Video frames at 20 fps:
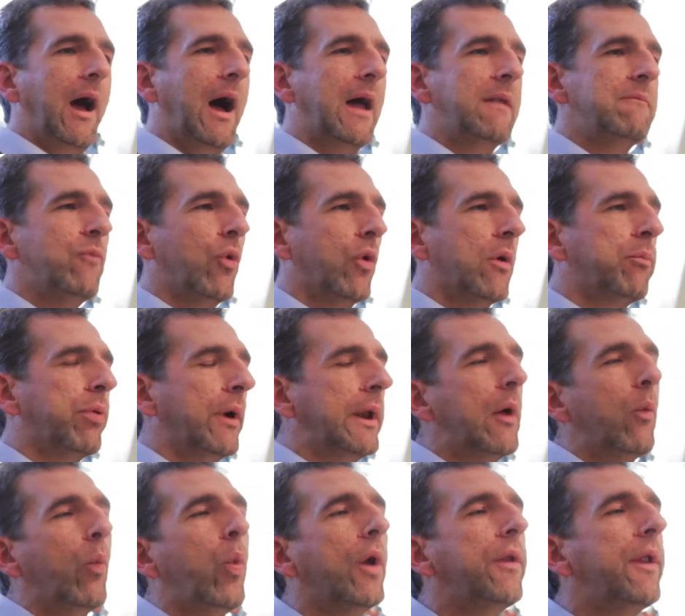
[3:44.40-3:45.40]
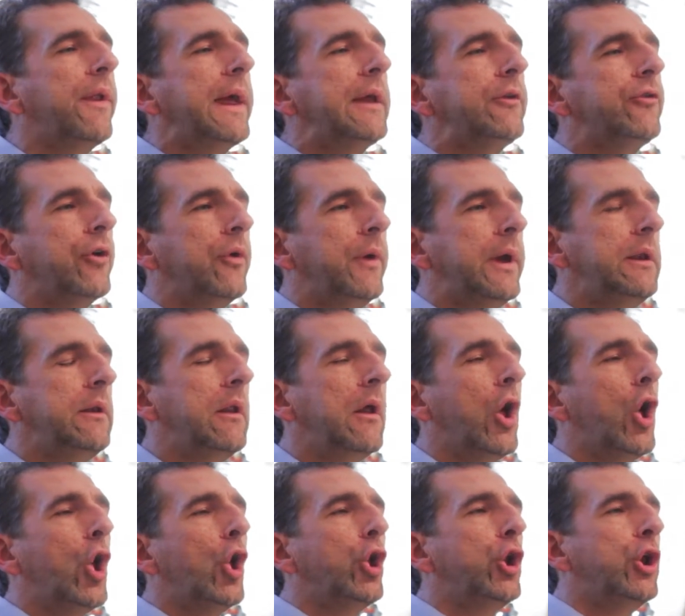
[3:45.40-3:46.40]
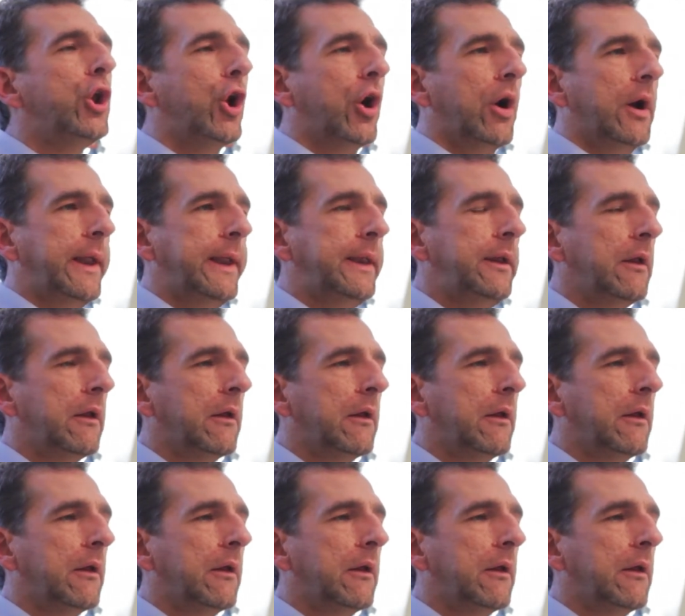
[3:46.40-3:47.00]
And more brilliant. What are they doing? Learning.